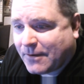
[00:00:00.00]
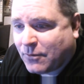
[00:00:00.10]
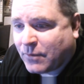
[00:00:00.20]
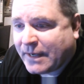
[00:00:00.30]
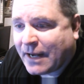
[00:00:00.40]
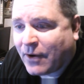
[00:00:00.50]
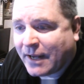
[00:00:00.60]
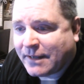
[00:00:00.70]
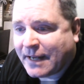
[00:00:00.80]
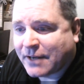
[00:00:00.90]
We now
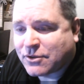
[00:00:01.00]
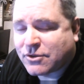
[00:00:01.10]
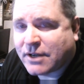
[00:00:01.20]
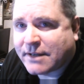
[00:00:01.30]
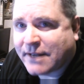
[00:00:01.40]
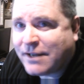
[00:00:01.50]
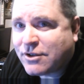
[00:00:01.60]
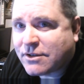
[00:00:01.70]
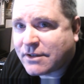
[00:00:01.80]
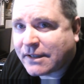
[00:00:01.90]
had to exercise
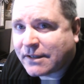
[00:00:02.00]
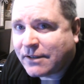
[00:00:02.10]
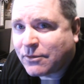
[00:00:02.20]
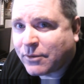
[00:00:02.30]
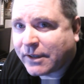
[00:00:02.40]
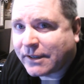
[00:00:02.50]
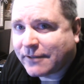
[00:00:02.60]
agency, didn't we?